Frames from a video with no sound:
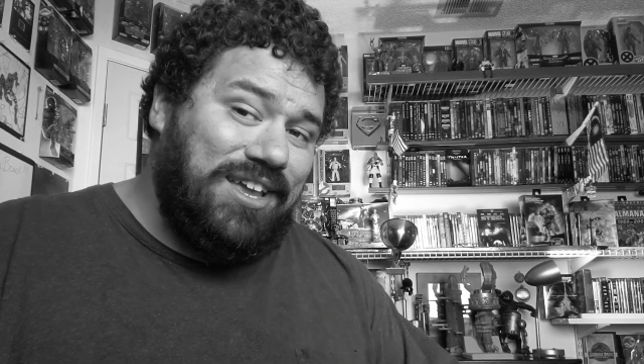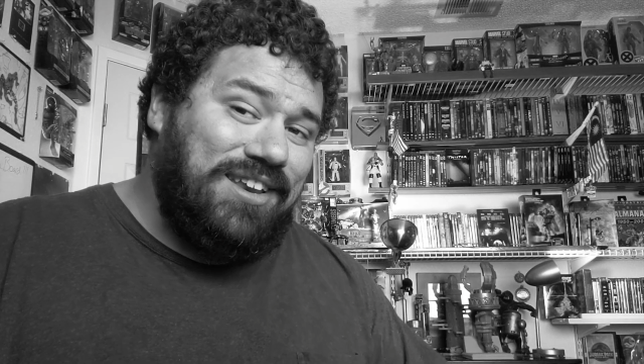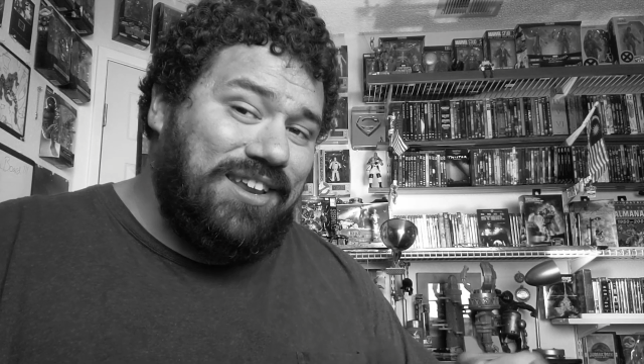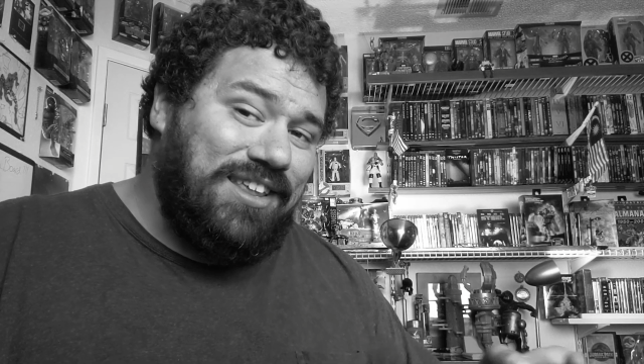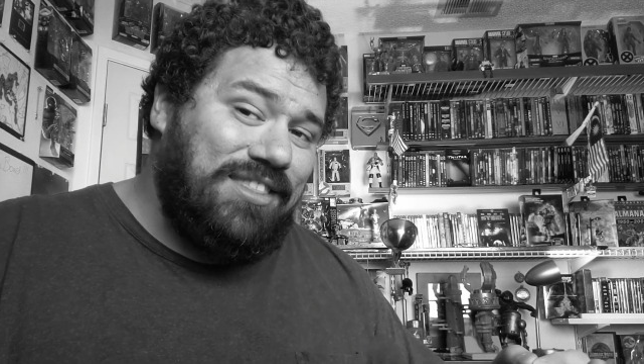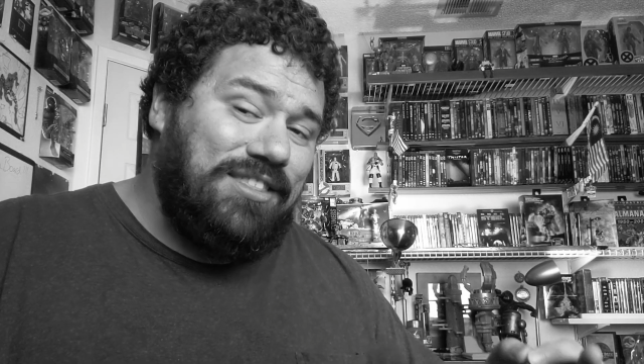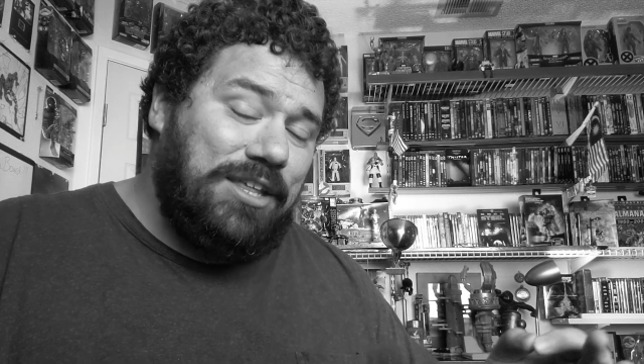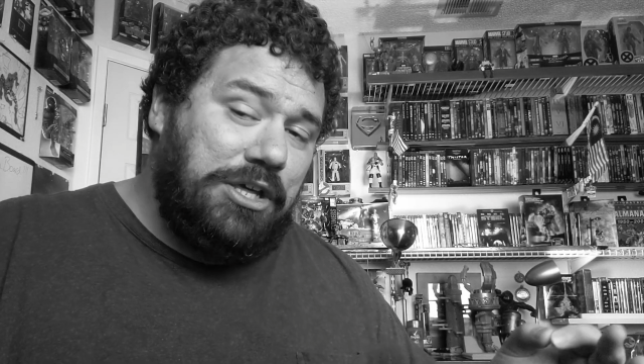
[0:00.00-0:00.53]
and
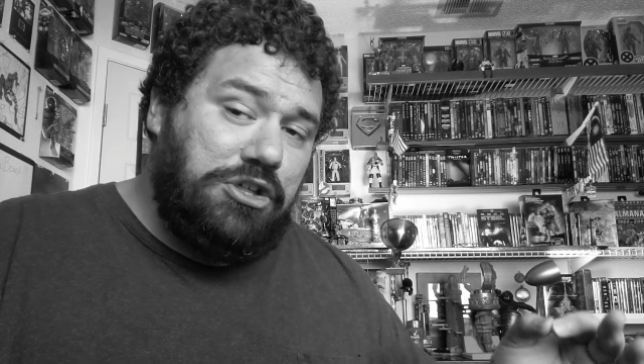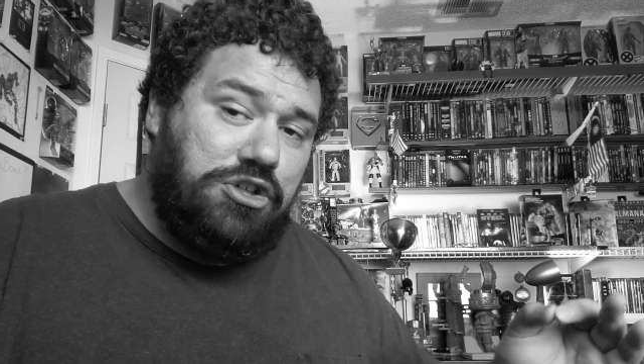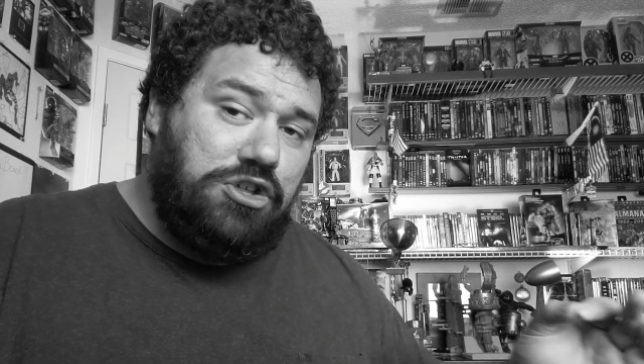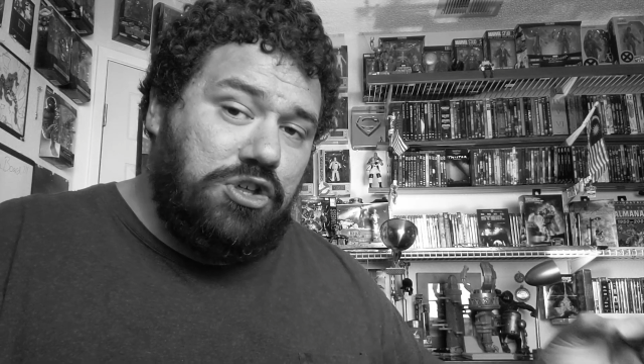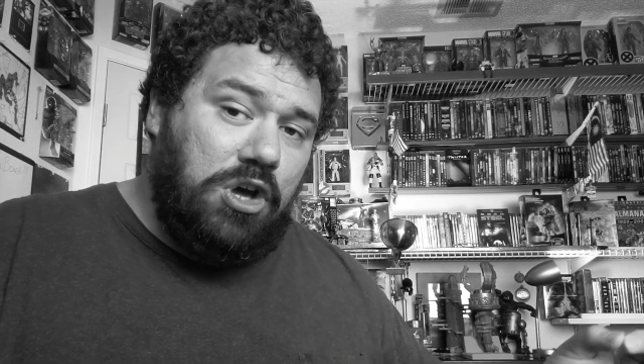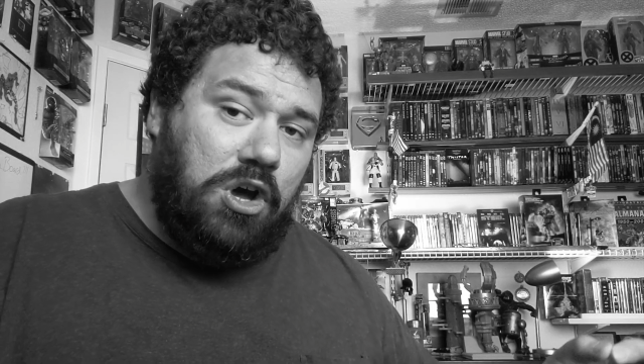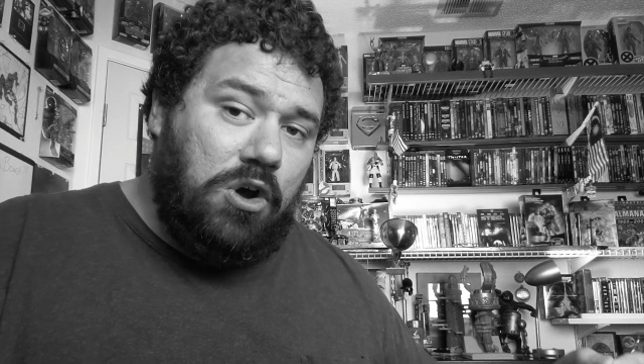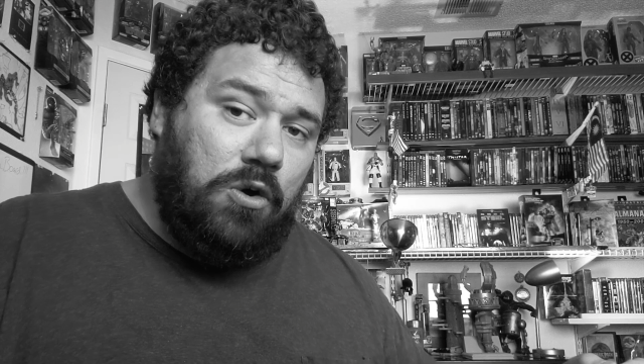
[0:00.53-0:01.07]
in this
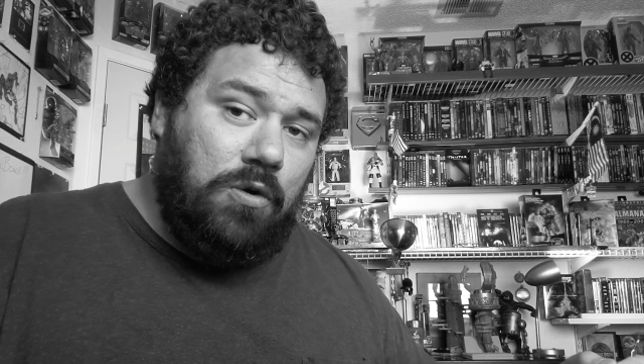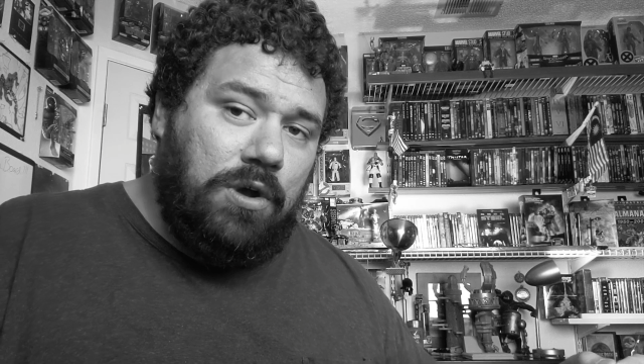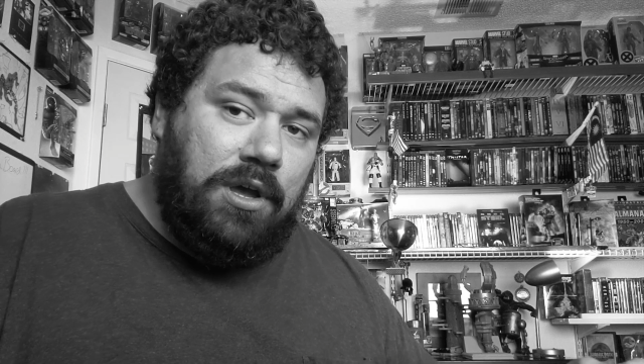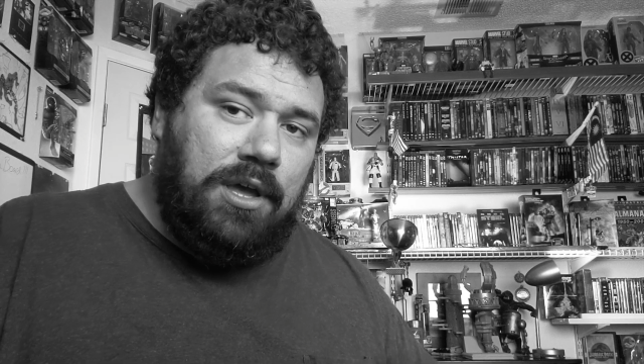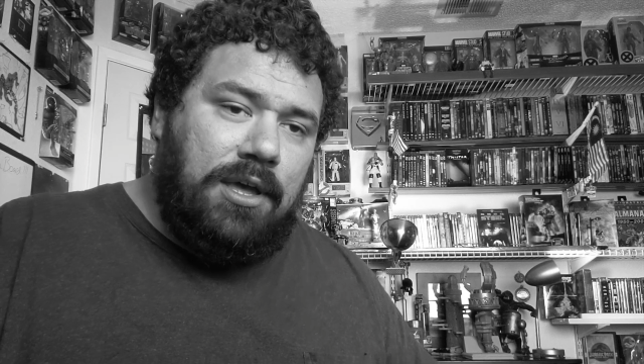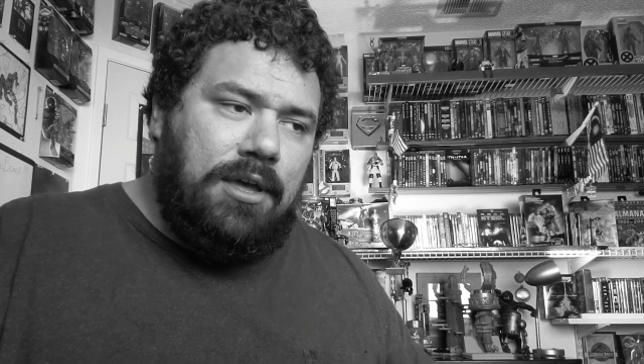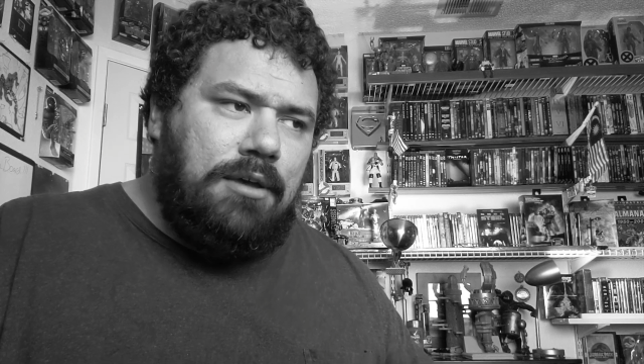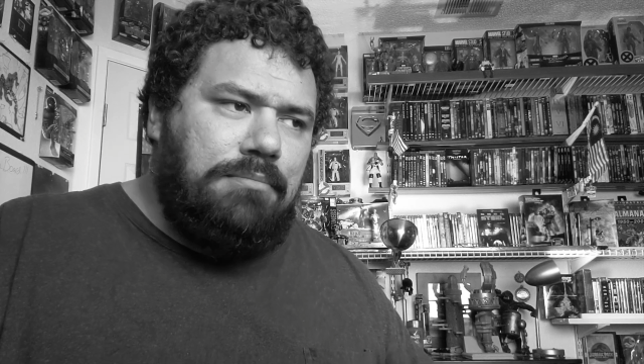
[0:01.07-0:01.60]
show.
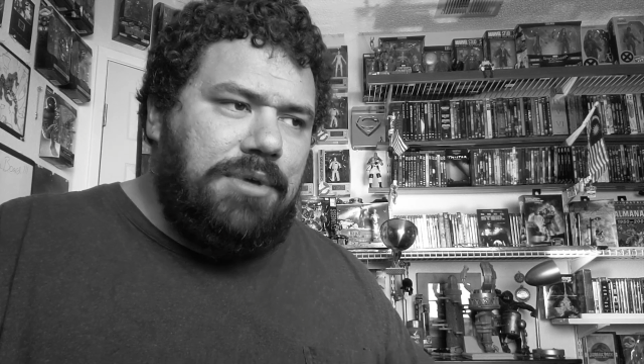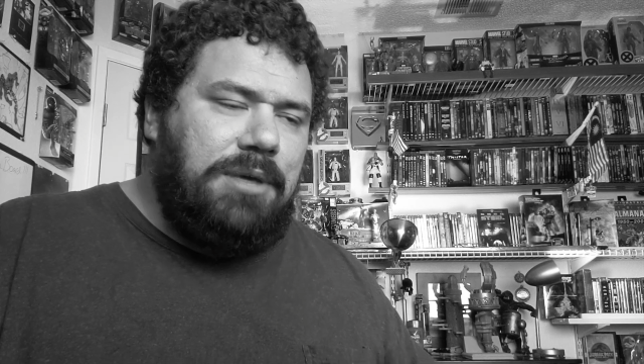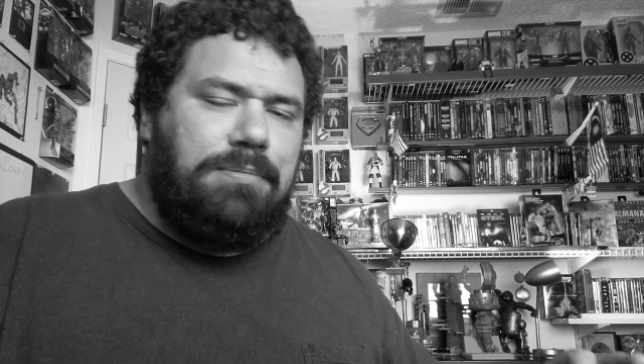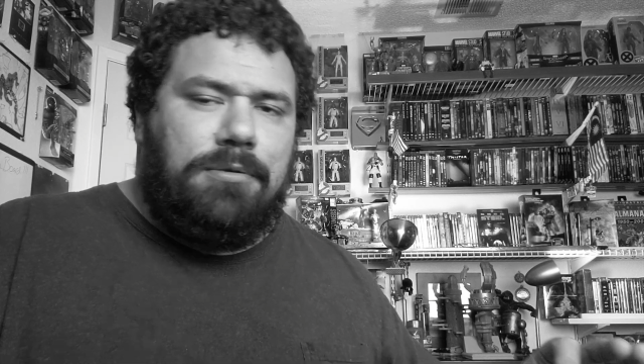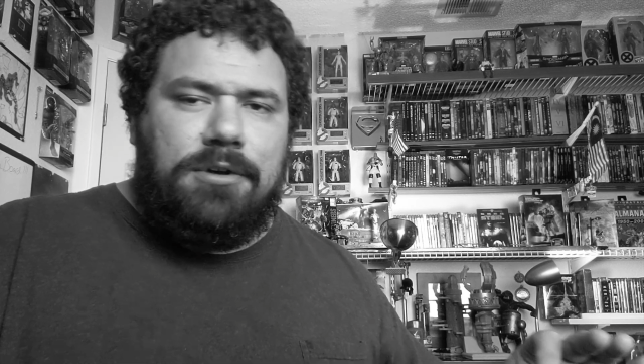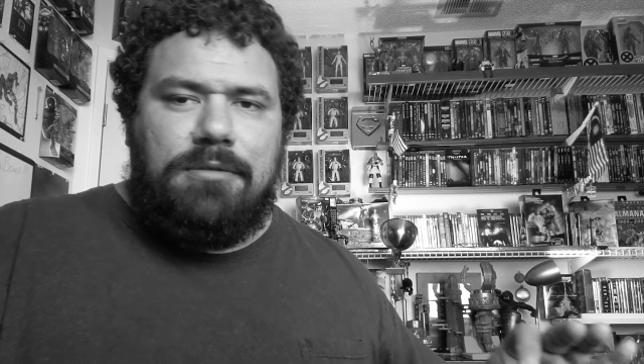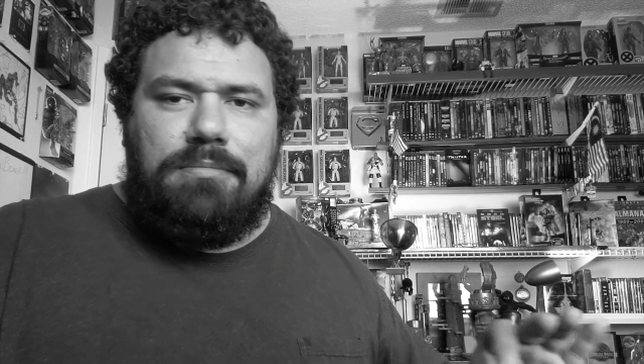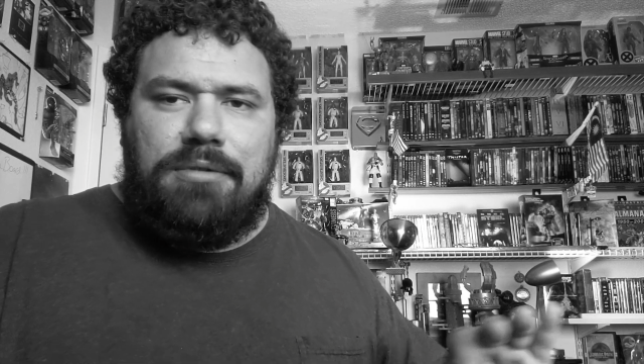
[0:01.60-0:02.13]

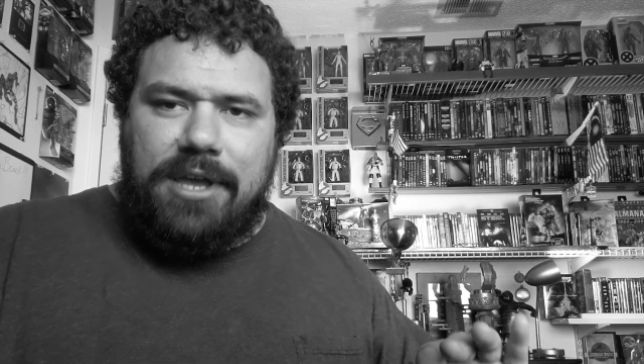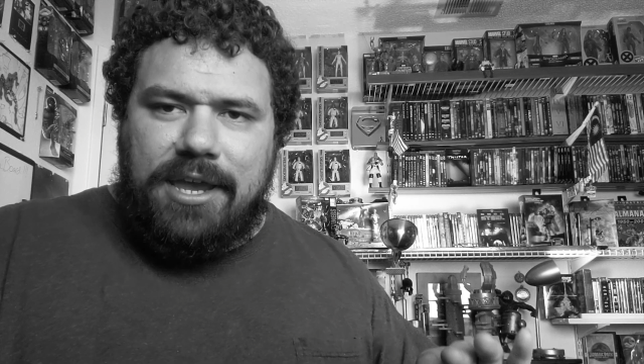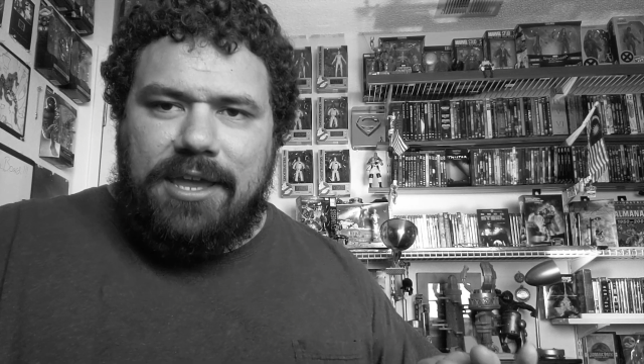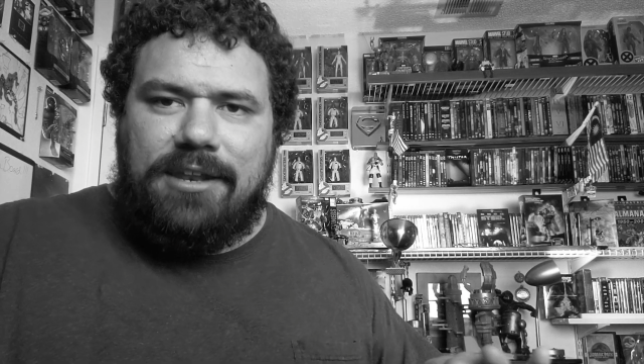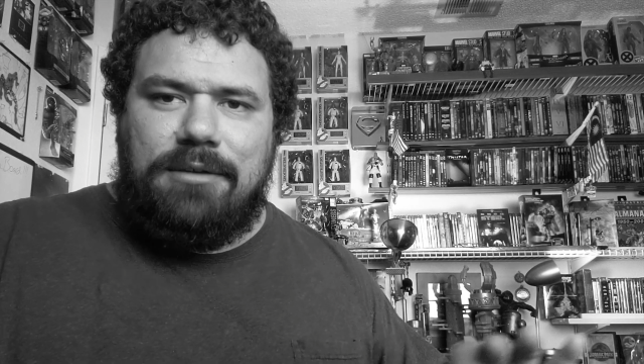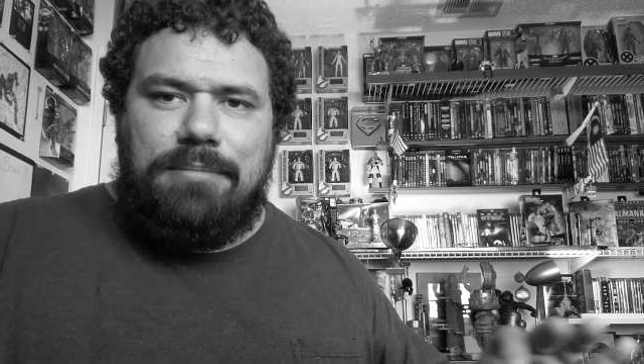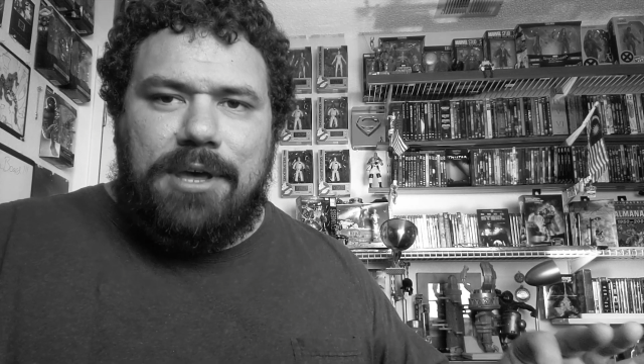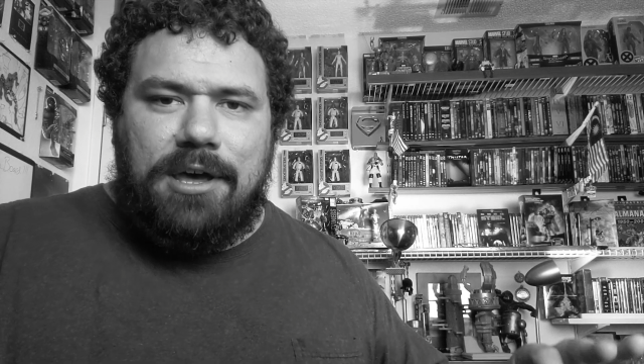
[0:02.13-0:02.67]
People
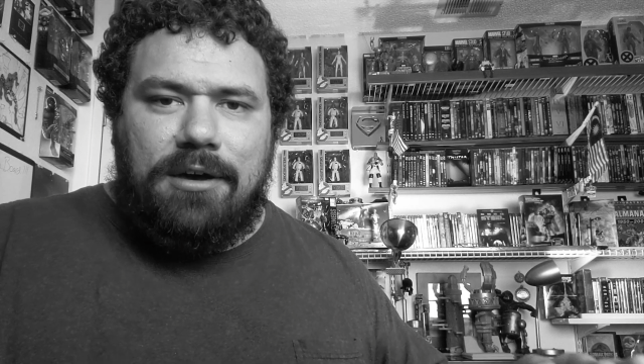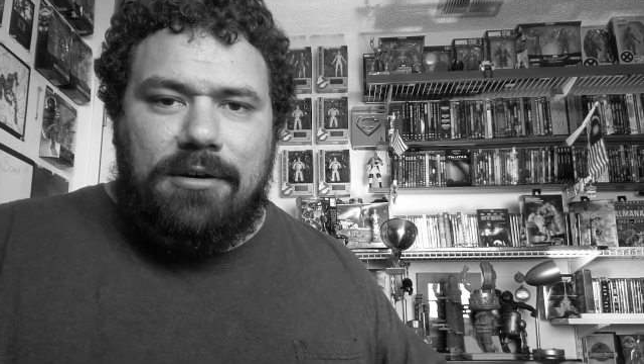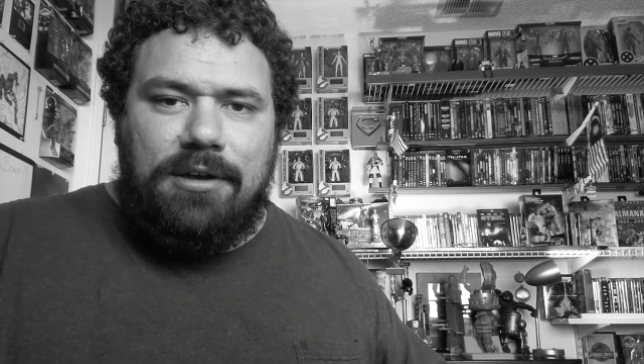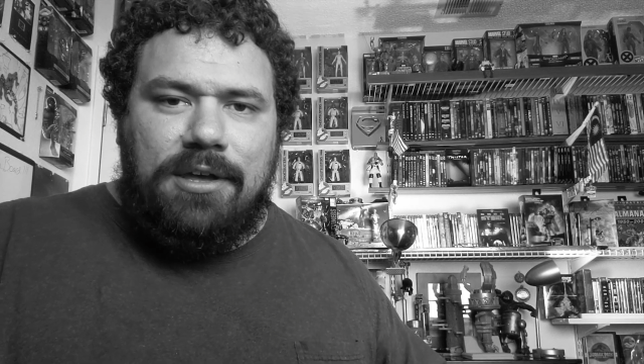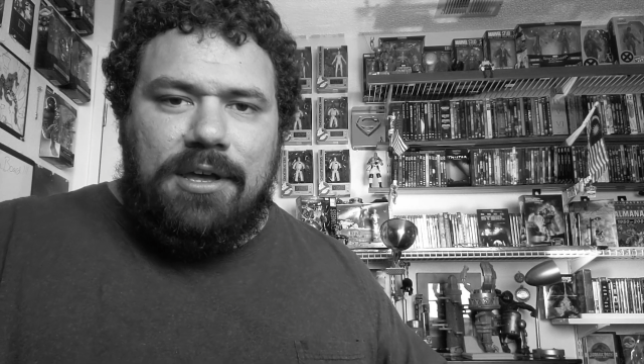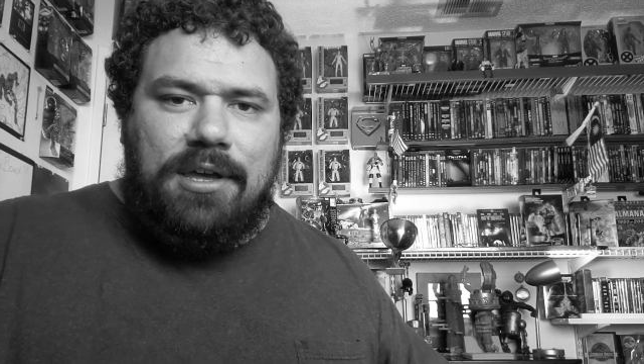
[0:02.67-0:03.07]
complain about